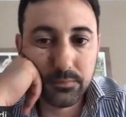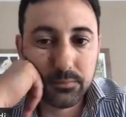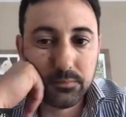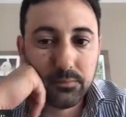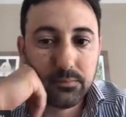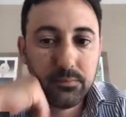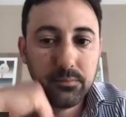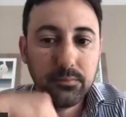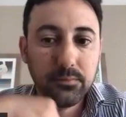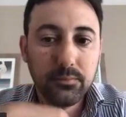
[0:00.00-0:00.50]

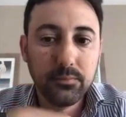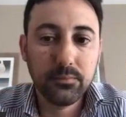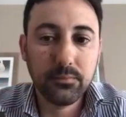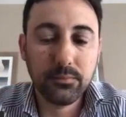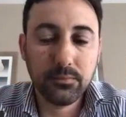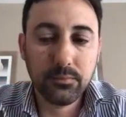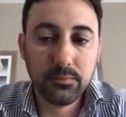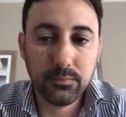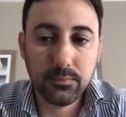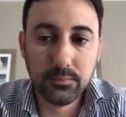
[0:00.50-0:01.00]

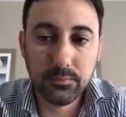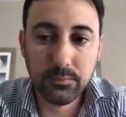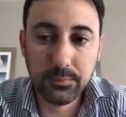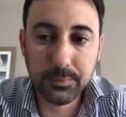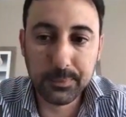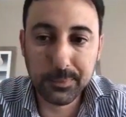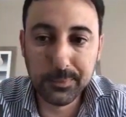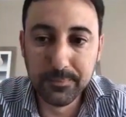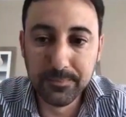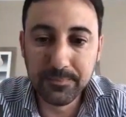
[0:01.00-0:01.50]

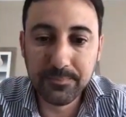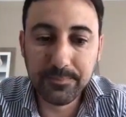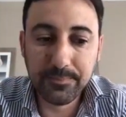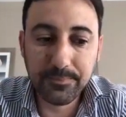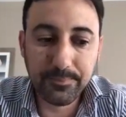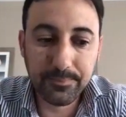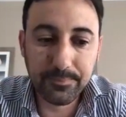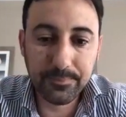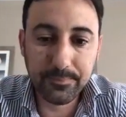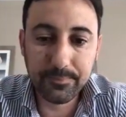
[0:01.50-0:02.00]

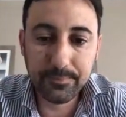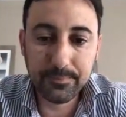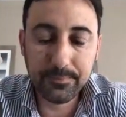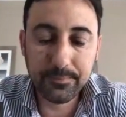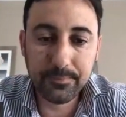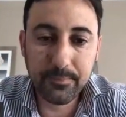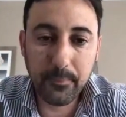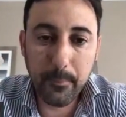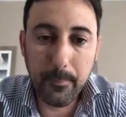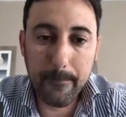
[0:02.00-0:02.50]

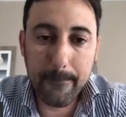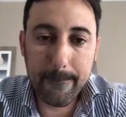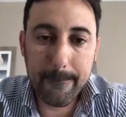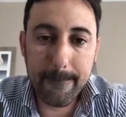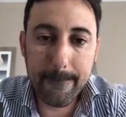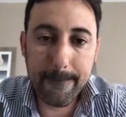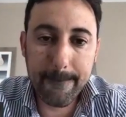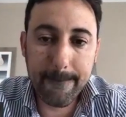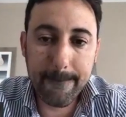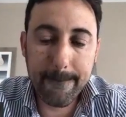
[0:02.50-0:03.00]

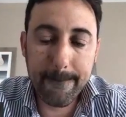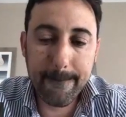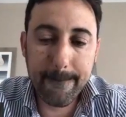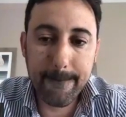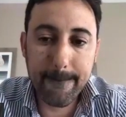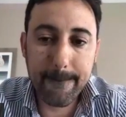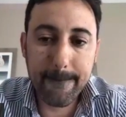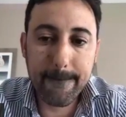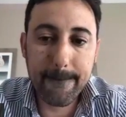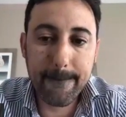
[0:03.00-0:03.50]

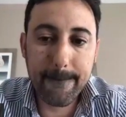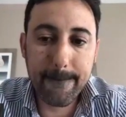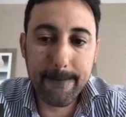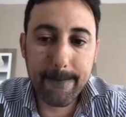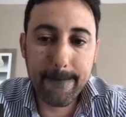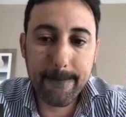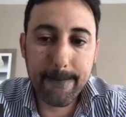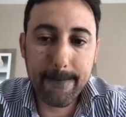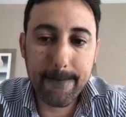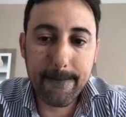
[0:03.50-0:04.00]

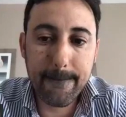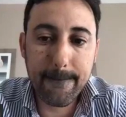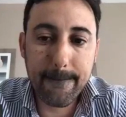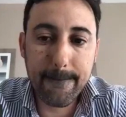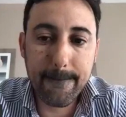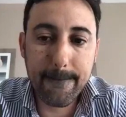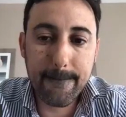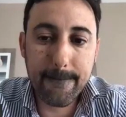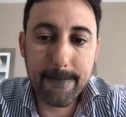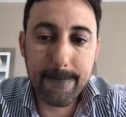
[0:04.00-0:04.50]

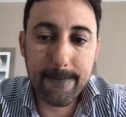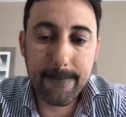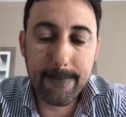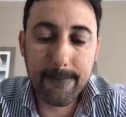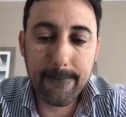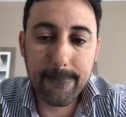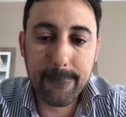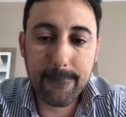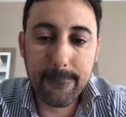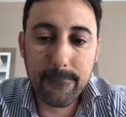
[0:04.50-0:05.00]

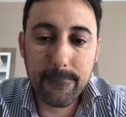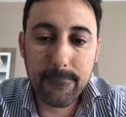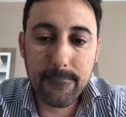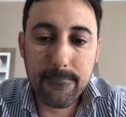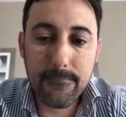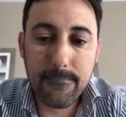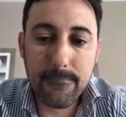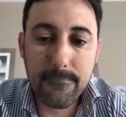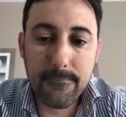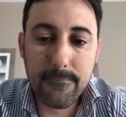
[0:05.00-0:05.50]

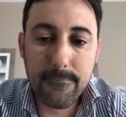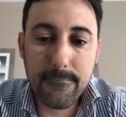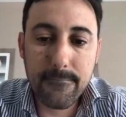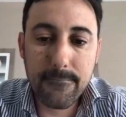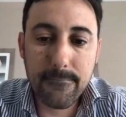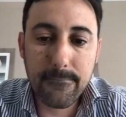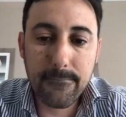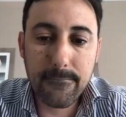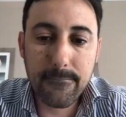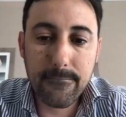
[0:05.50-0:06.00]

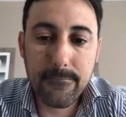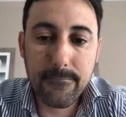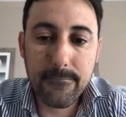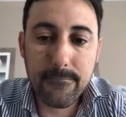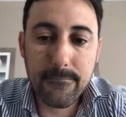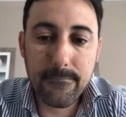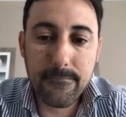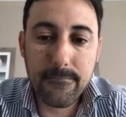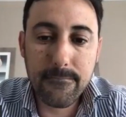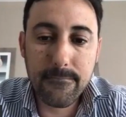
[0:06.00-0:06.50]

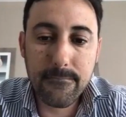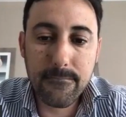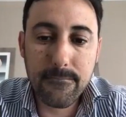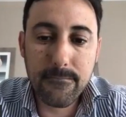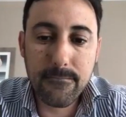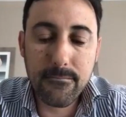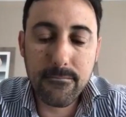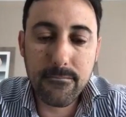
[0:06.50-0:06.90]
The person shown says nothing.